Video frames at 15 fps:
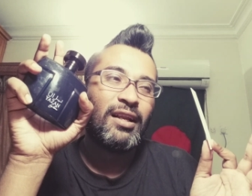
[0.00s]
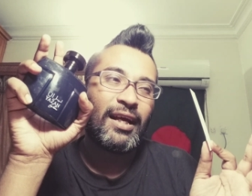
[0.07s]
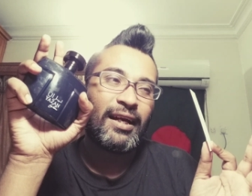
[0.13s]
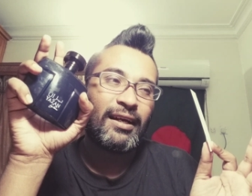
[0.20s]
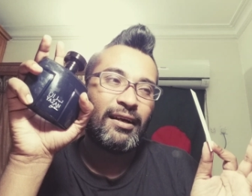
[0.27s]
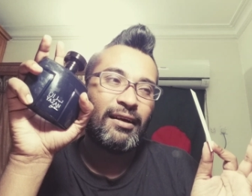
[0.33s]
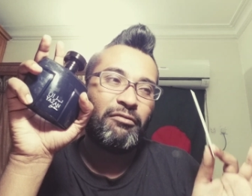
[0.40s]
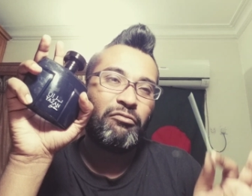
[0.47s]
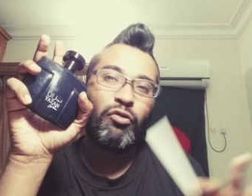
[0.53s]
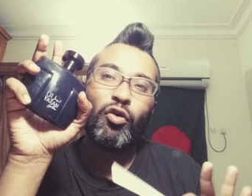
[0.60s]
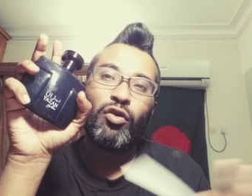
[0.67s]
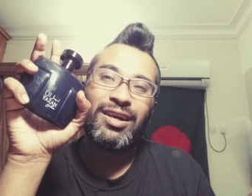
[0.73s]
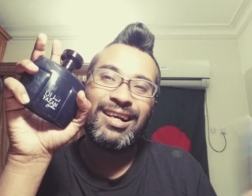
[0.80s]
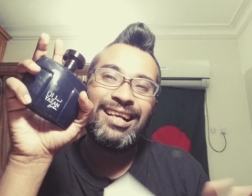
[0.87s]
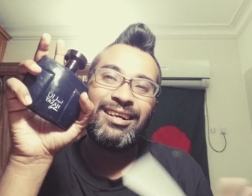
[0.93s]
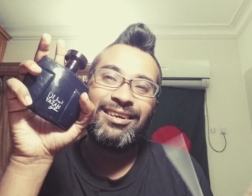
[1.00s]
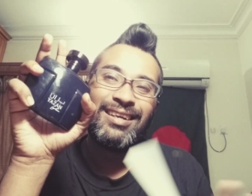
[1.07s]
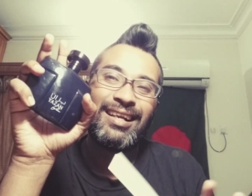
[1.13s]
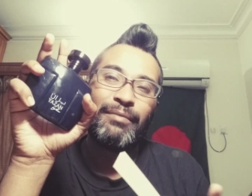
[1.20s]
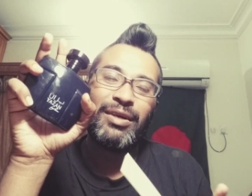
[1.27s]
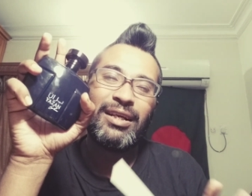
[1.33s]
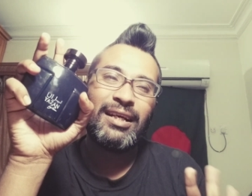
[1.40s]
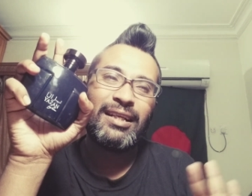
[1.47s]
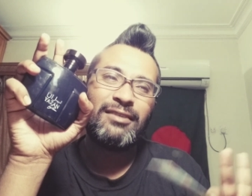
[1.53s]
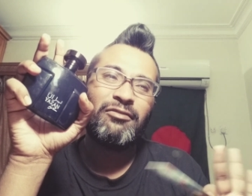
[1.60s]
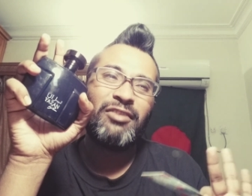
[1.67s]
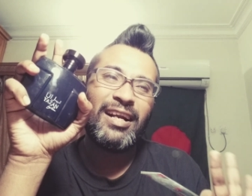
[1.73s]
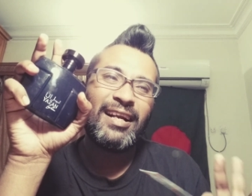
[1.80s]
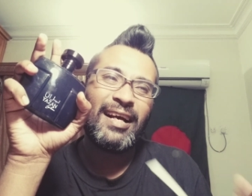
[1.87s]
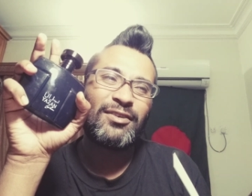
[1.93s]
like a four cleaner lemon it's a
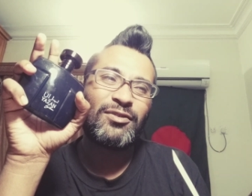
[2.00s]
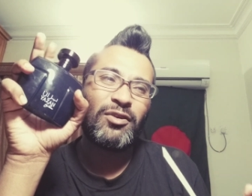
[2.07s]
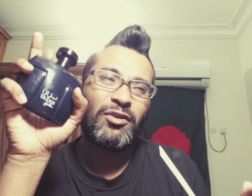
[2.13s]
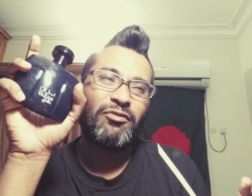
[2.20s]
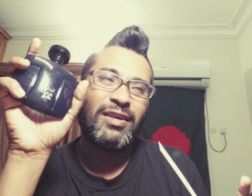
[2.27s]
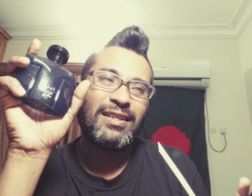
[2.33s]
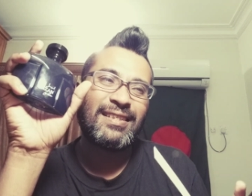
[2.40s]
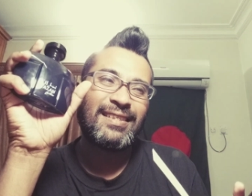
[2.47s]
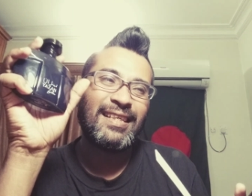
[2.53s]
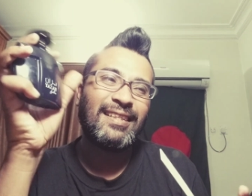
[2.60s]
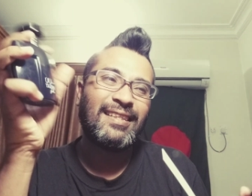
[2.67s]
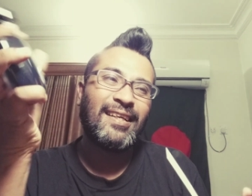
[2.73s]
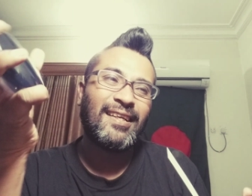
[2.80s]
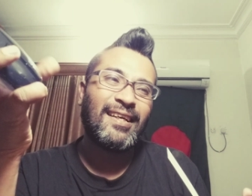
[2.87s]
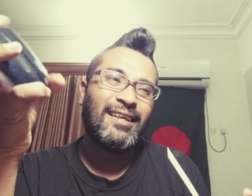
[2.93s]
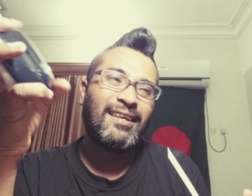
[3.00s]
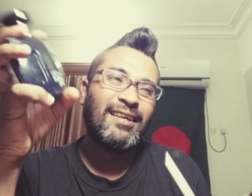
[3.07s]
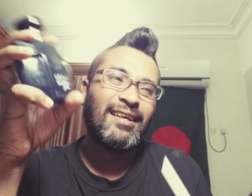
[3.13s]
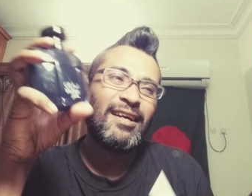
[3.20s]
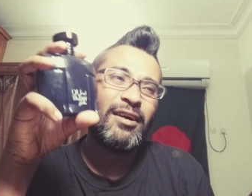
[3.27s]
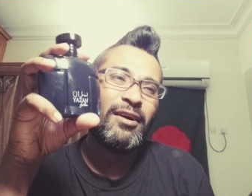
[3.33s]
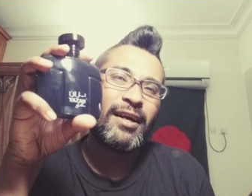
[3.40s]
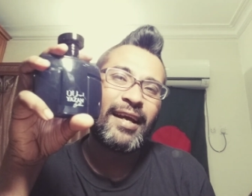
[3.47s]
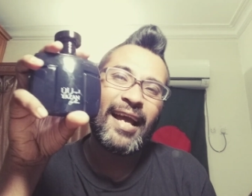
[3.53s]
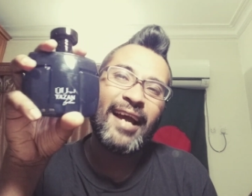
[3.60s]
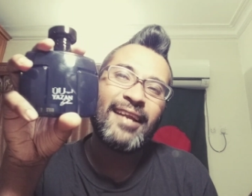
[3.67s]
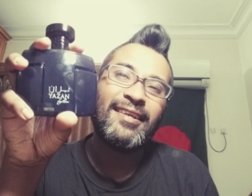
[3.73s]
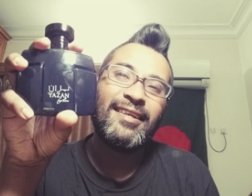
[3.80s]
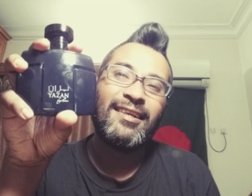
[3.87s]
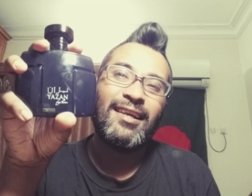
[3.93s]
very nice sort of a synthetic
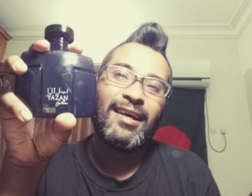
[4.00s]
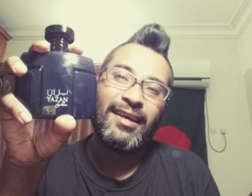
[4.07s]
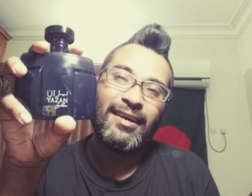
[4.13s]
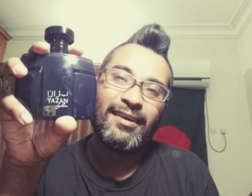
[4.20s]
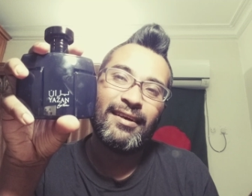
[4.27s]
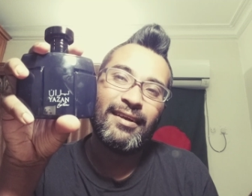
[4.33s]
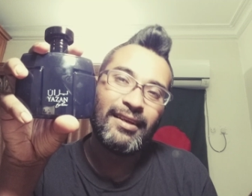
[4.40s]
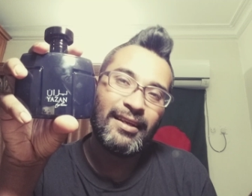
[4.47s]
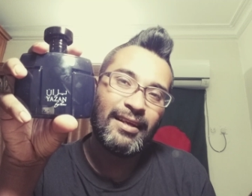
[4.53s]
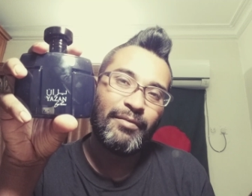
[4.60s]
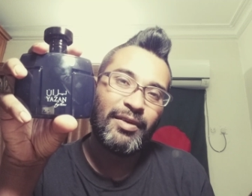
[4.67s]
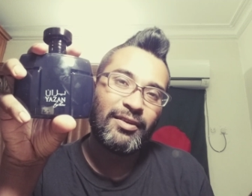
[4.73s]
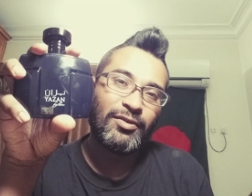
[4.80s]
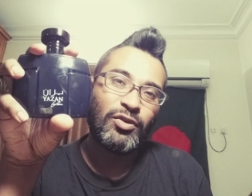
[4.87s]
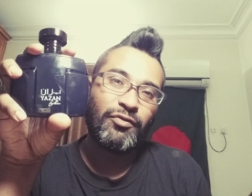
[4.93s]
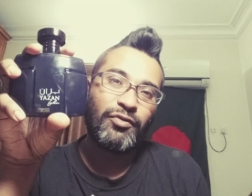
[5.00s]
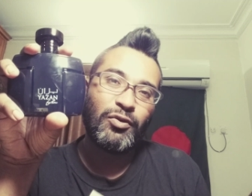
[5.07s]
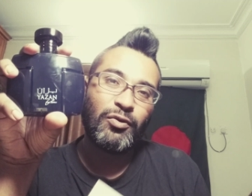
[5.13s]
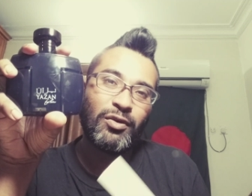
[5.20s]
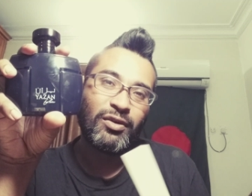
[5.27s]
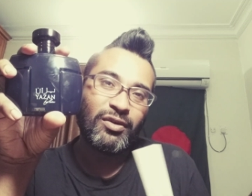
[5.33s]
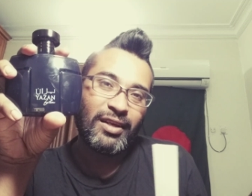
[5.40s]
candy like lemon so if you